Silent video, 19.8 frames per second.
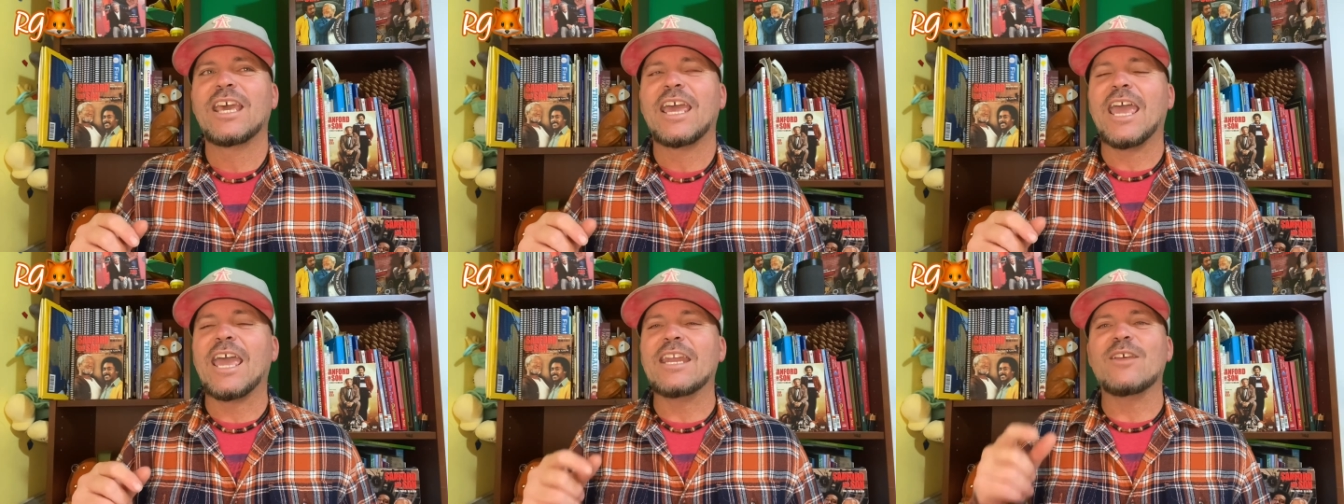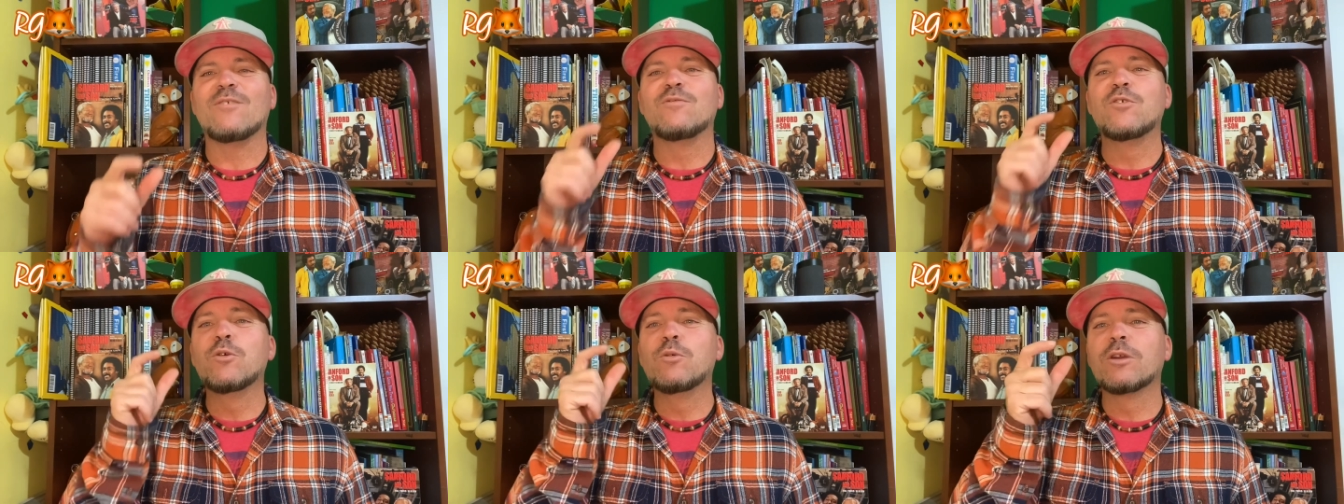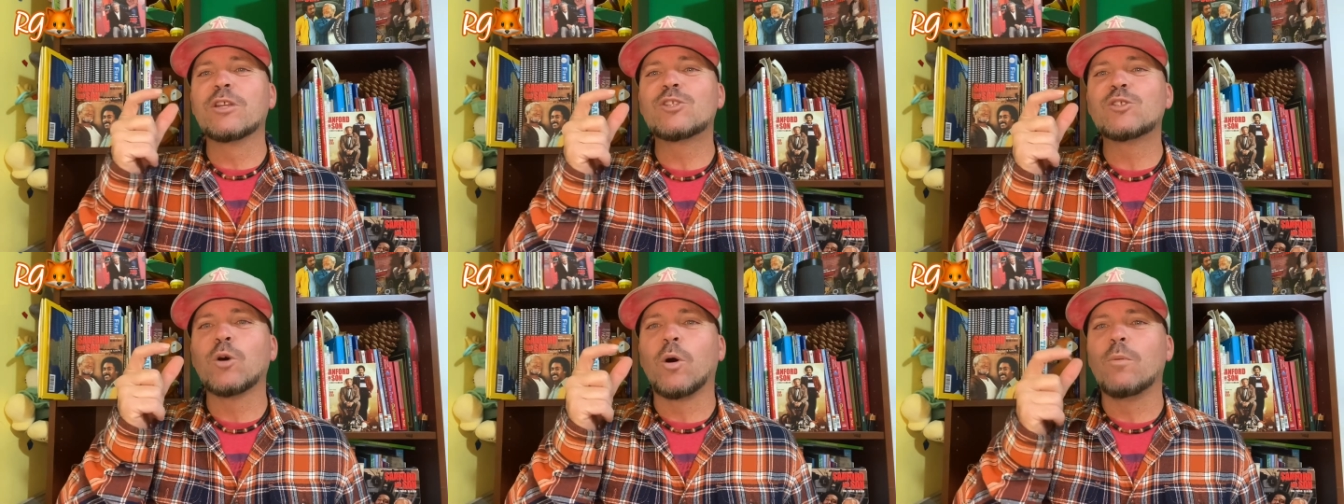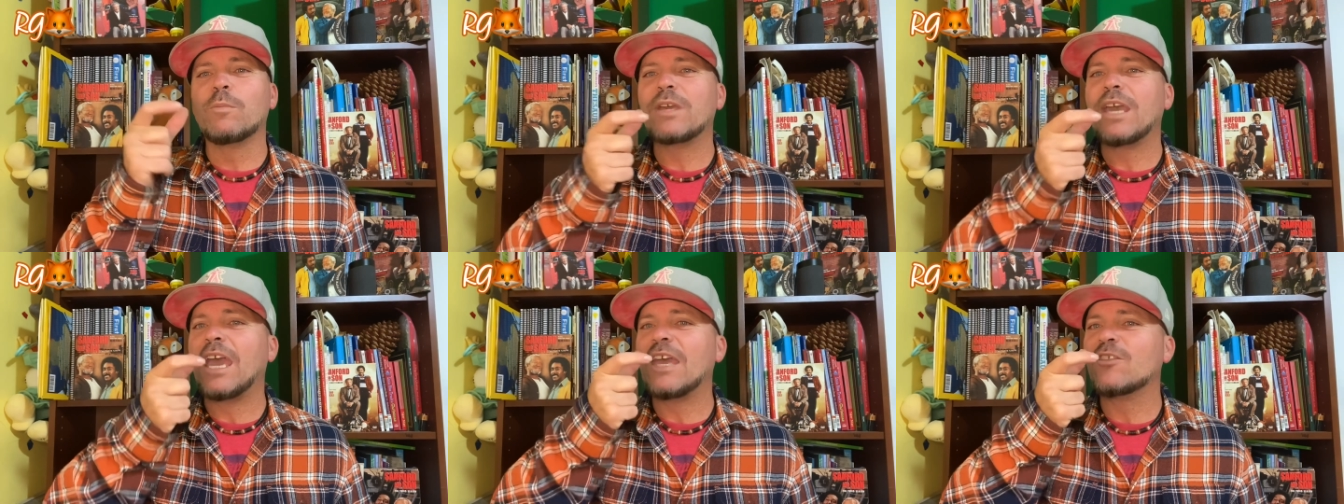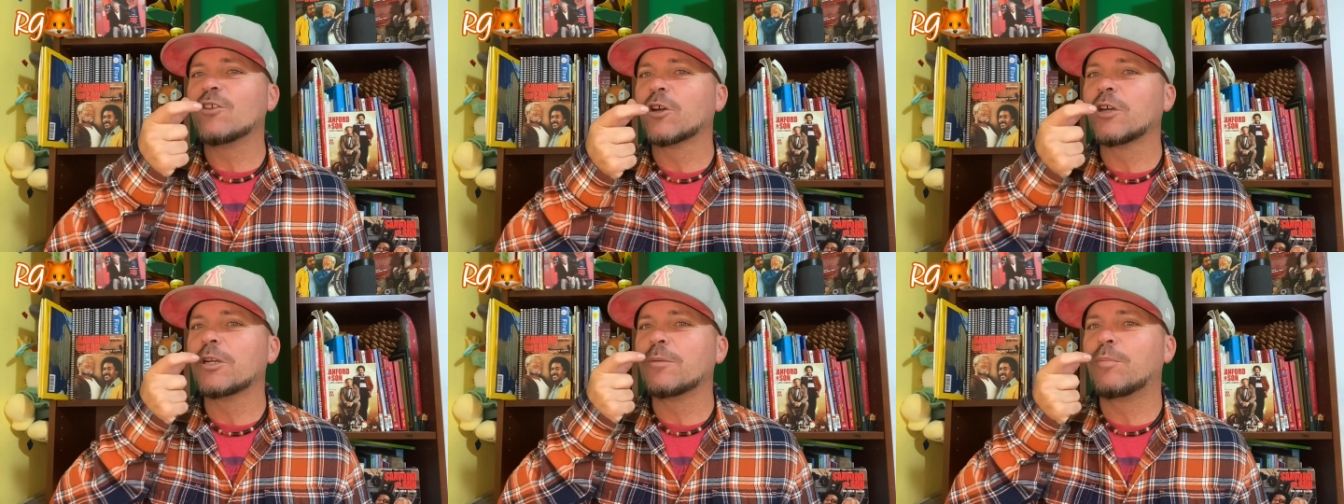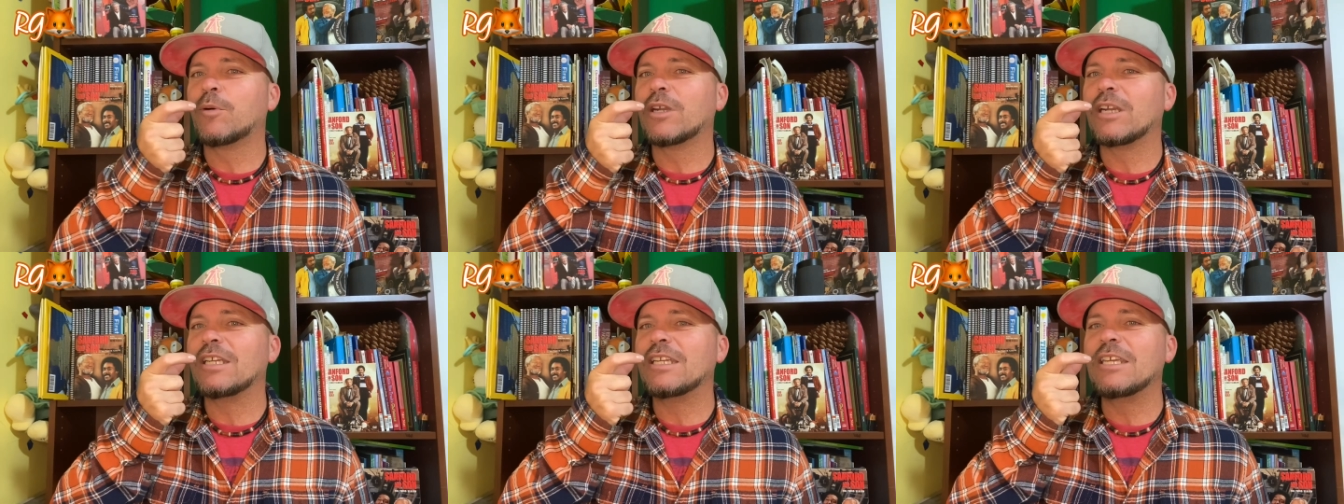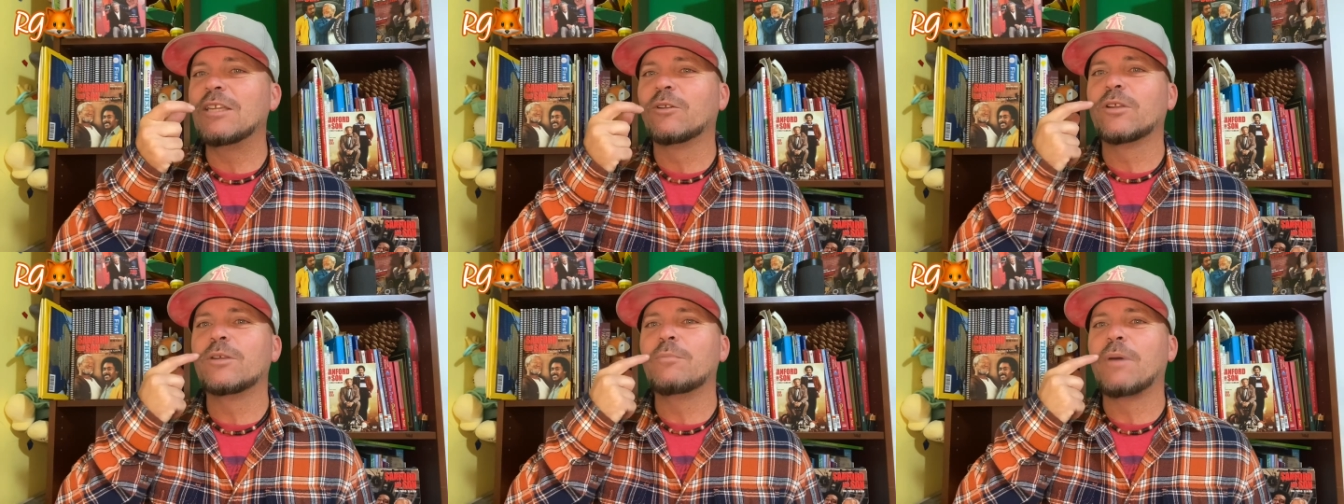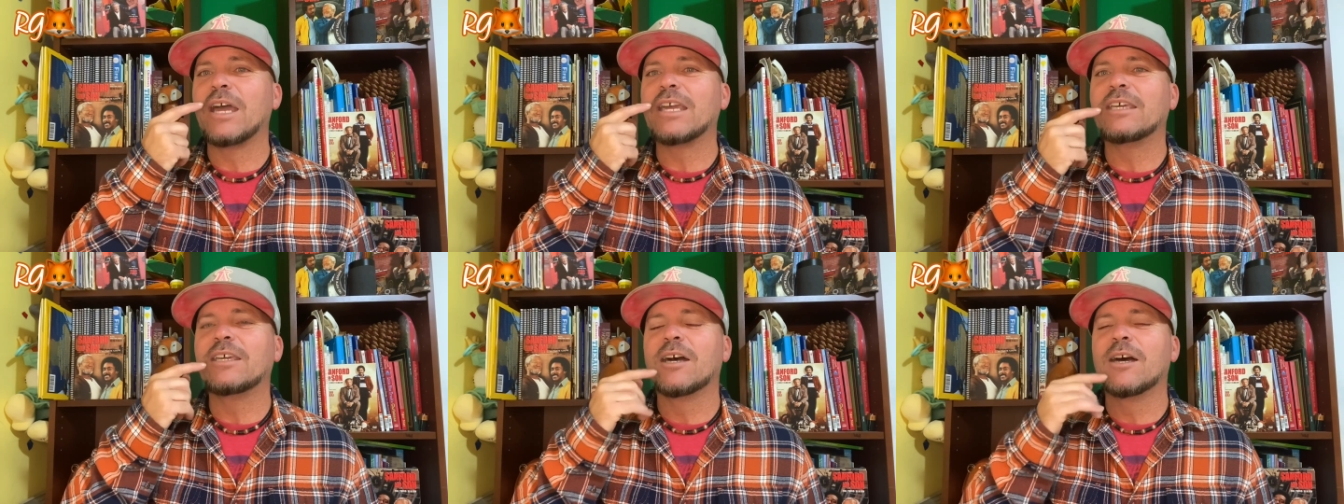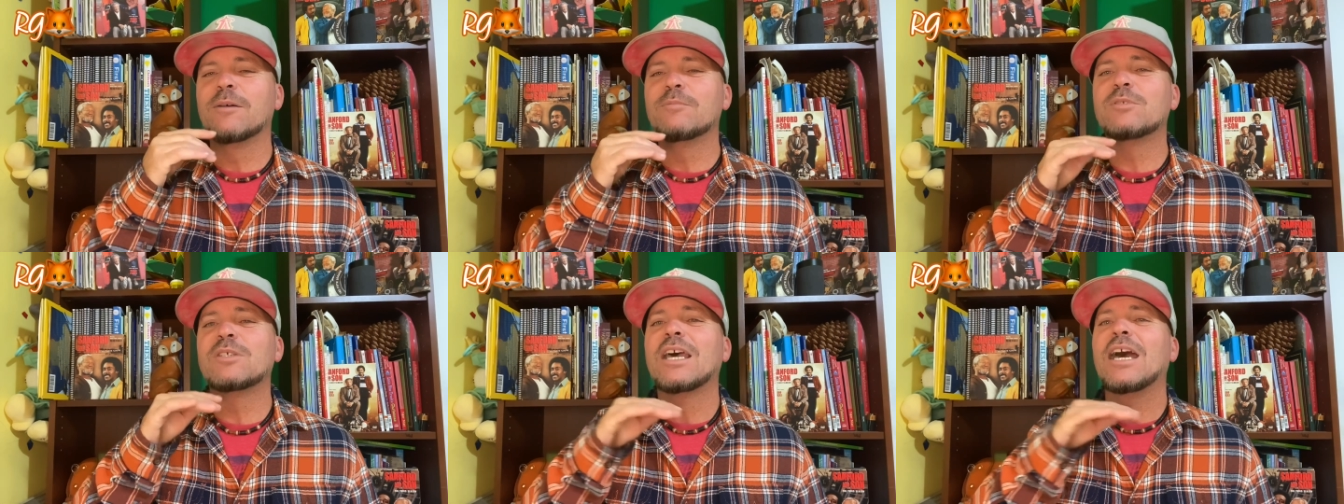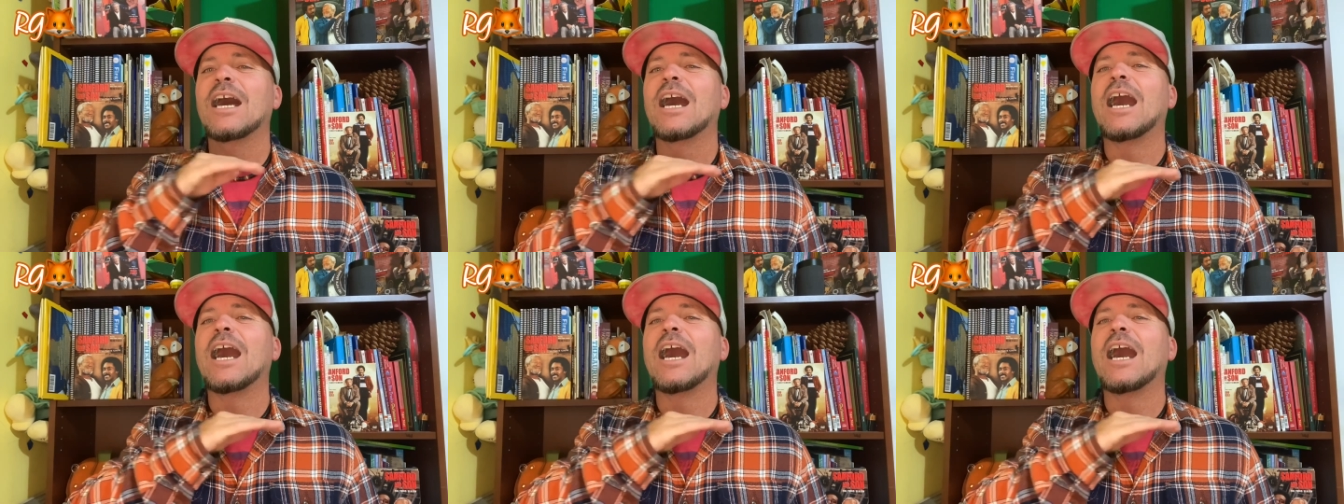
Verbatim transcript: And if you would have told me, hey, they're going to put a needle in my gums,